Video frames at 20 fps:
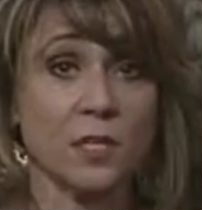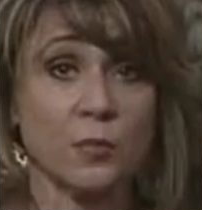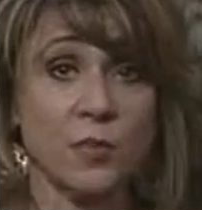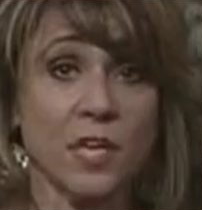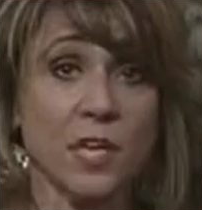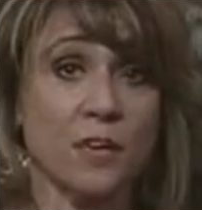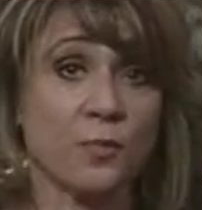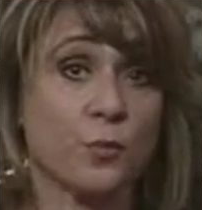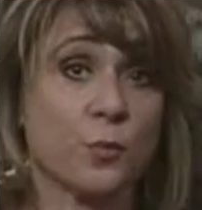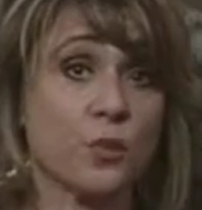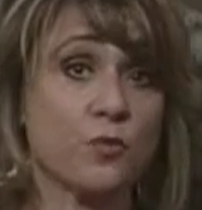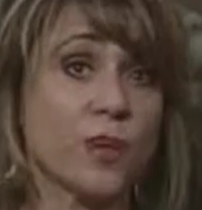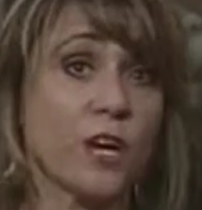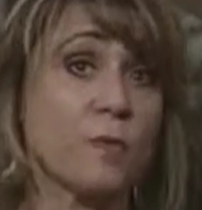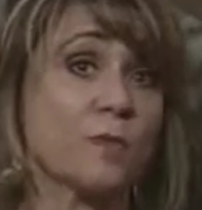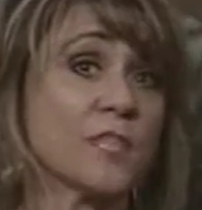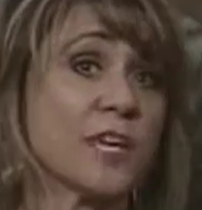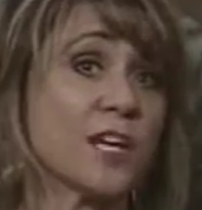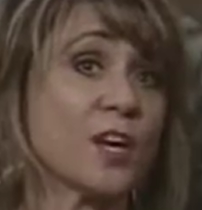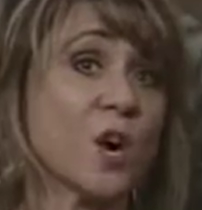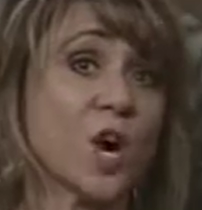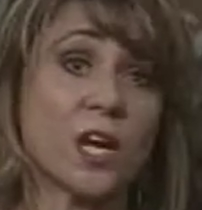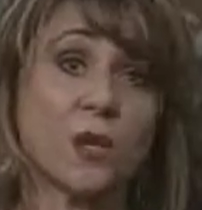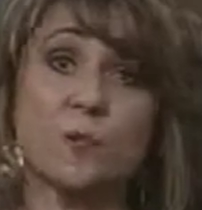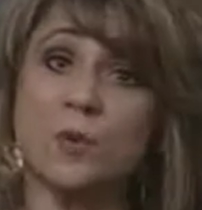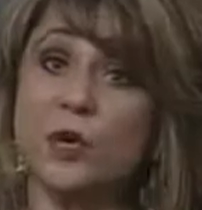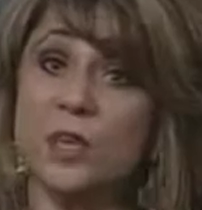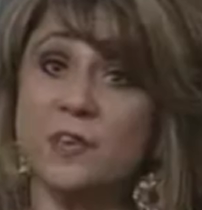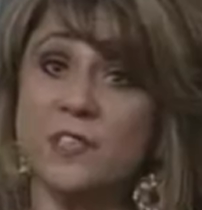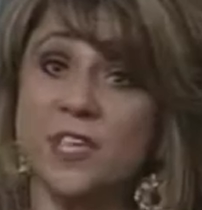And we have programs like
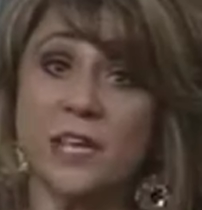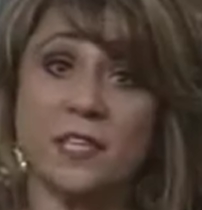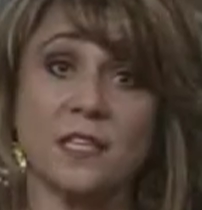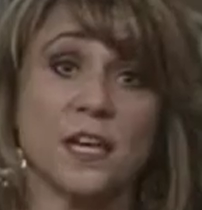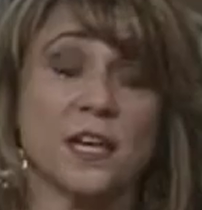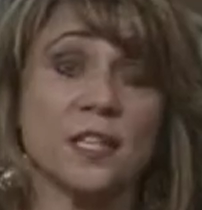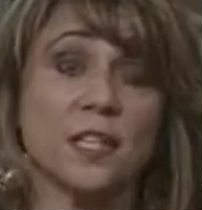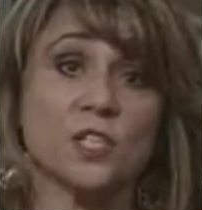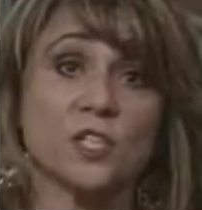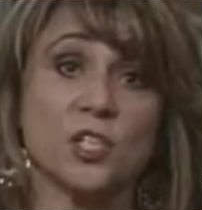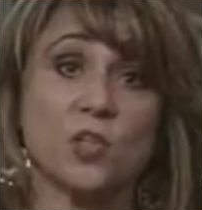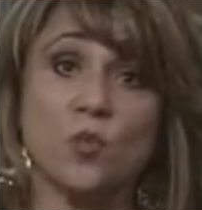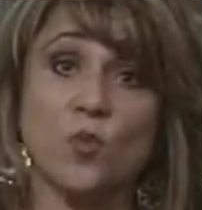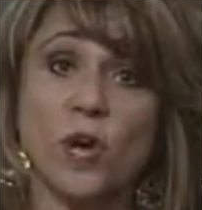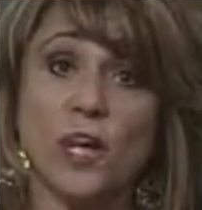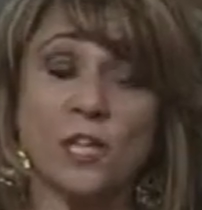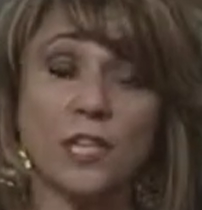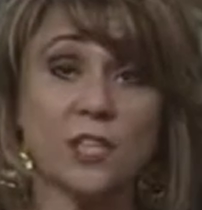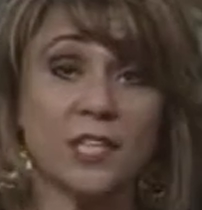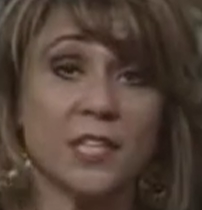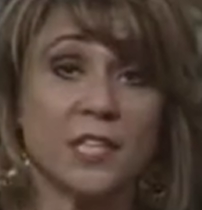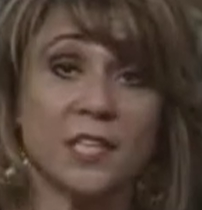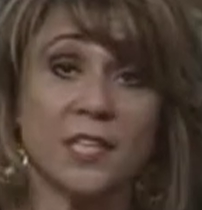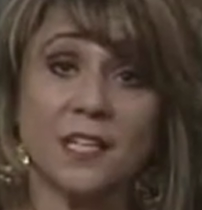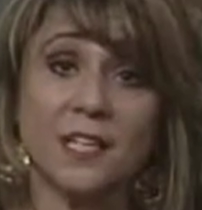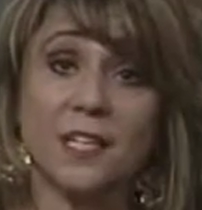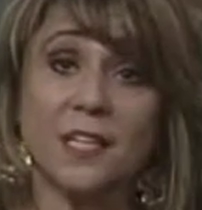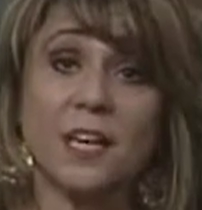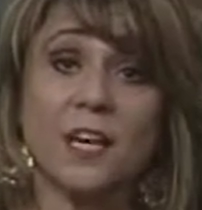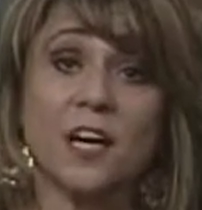automotive technology,
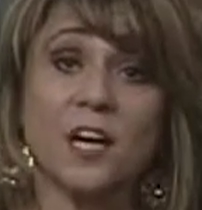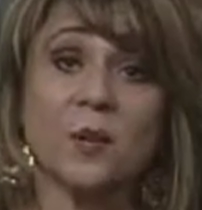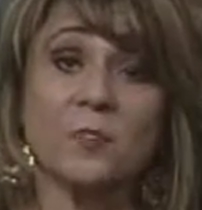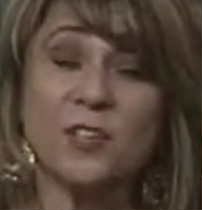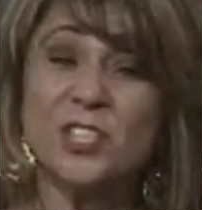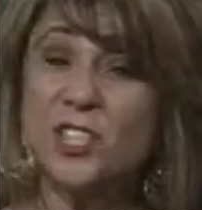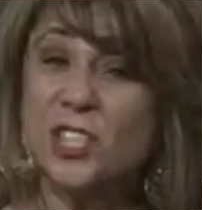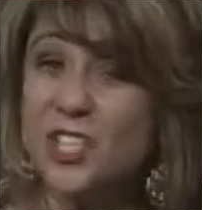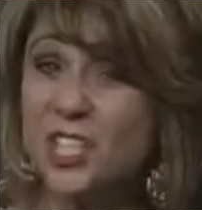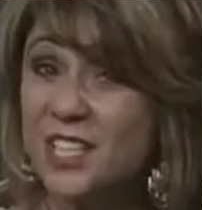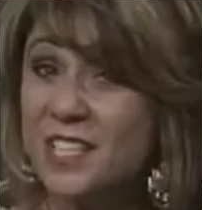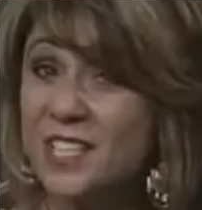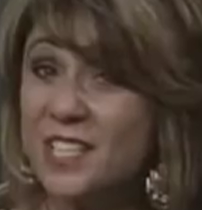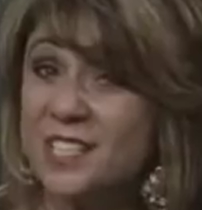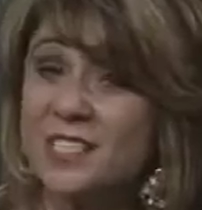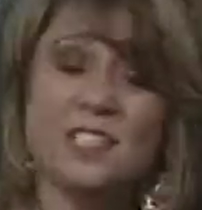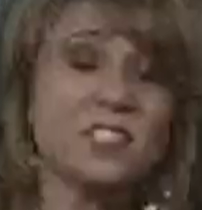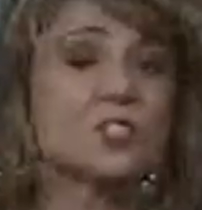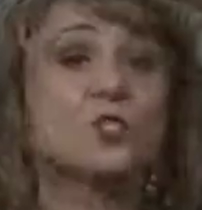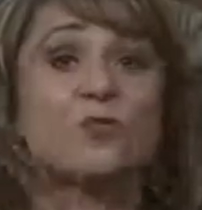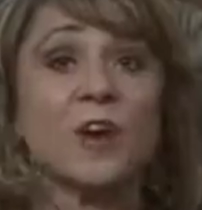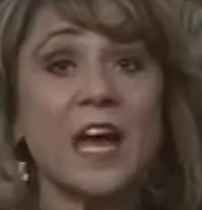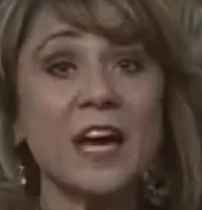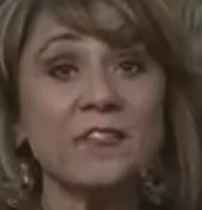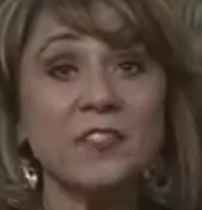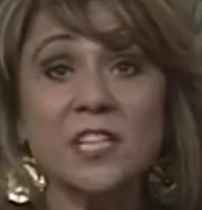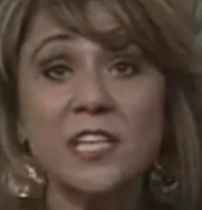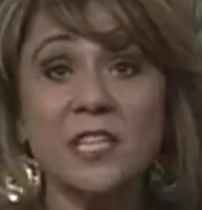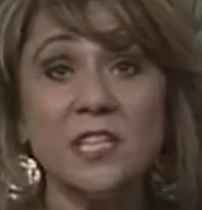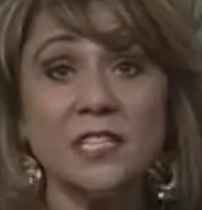welding, machinist,
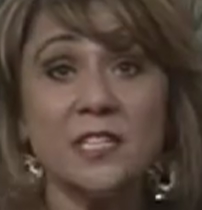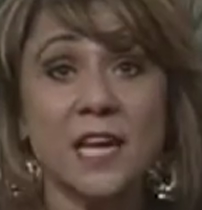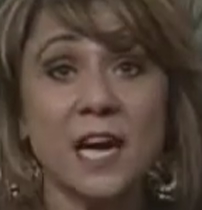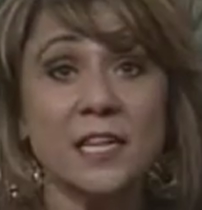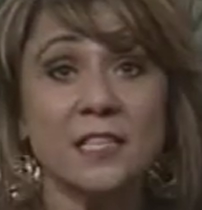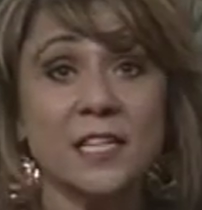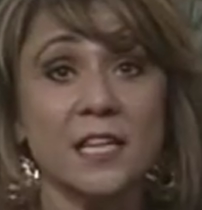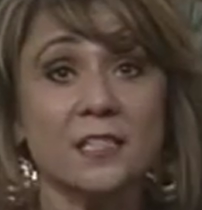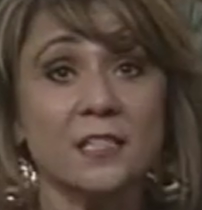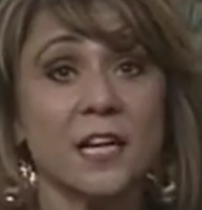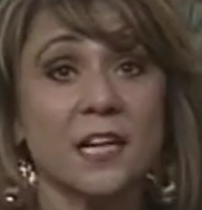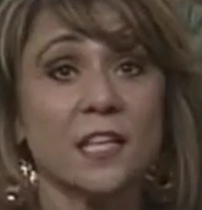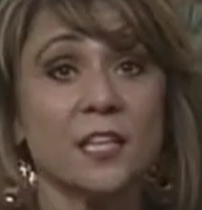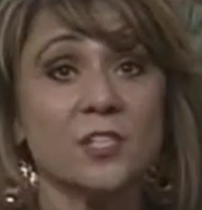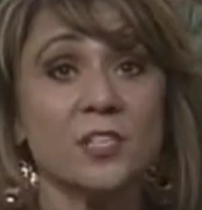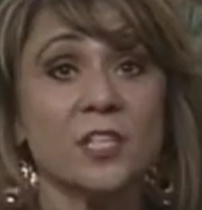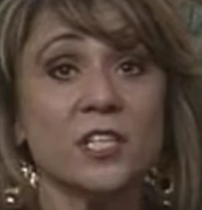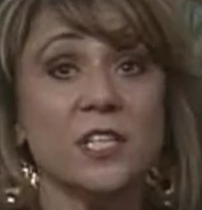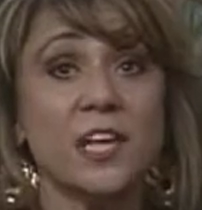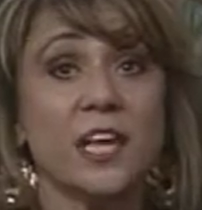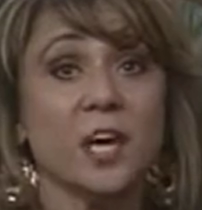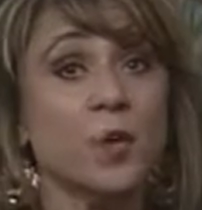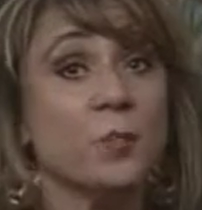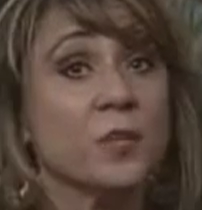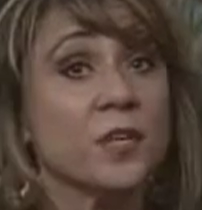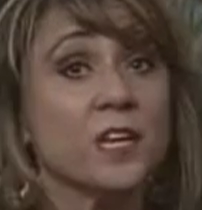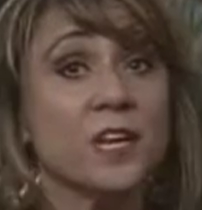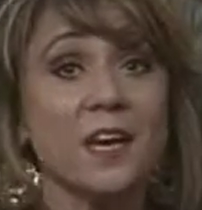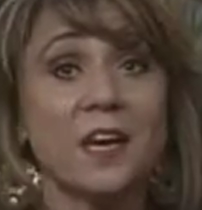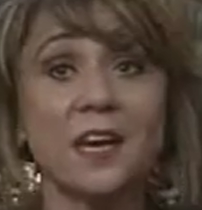drafting and design technology,
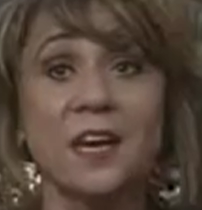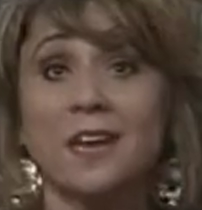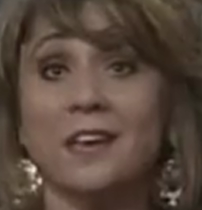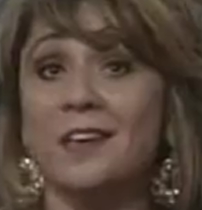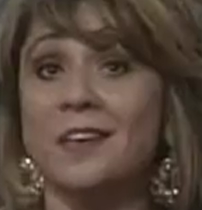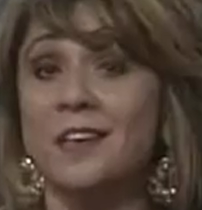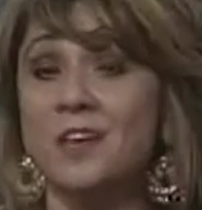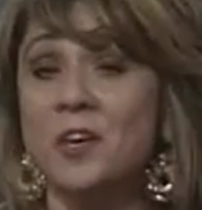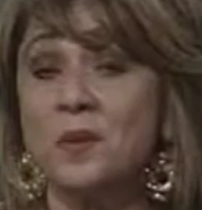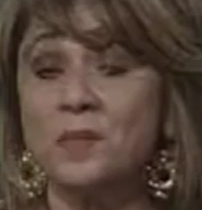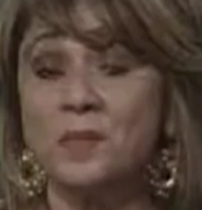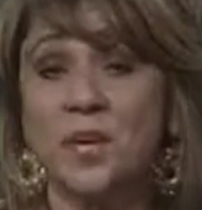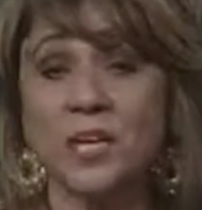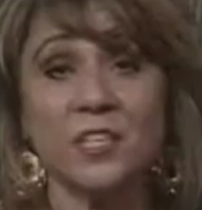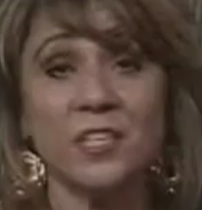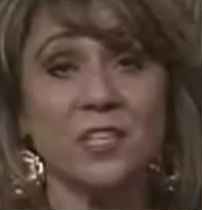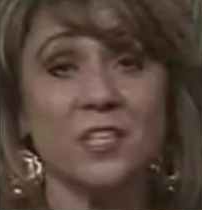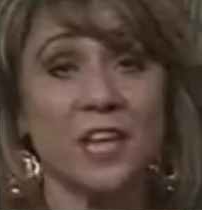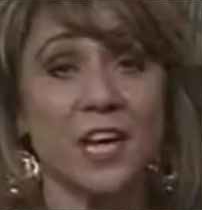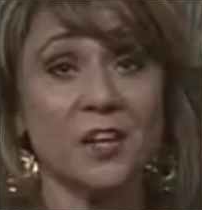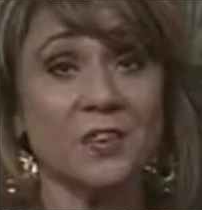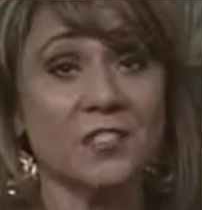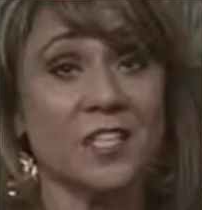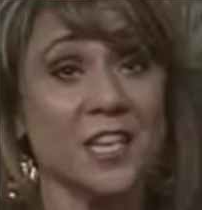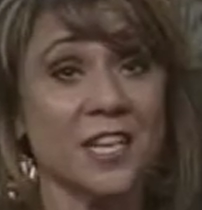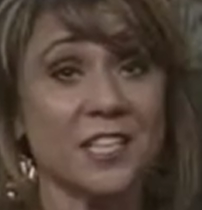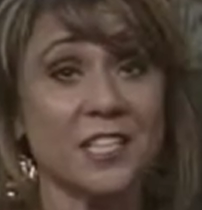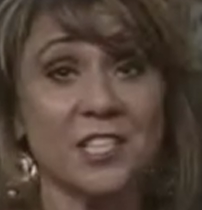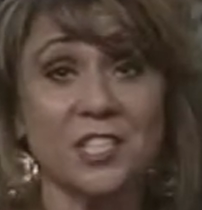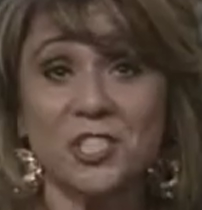LPN, patient care
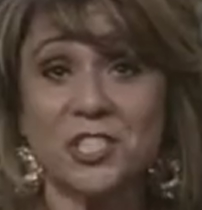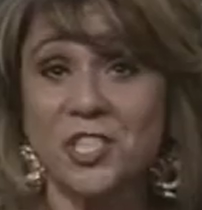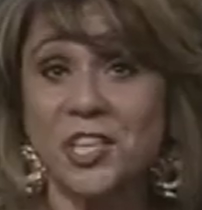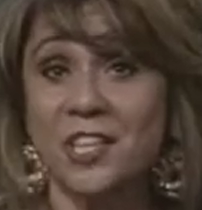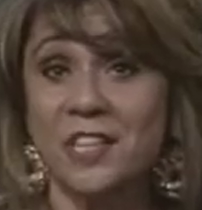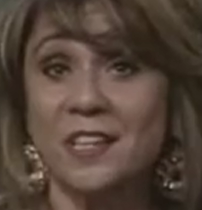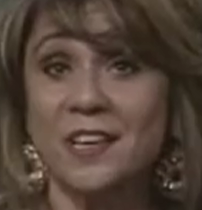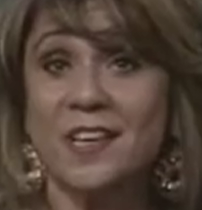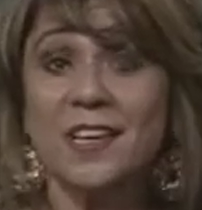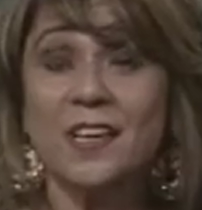technician,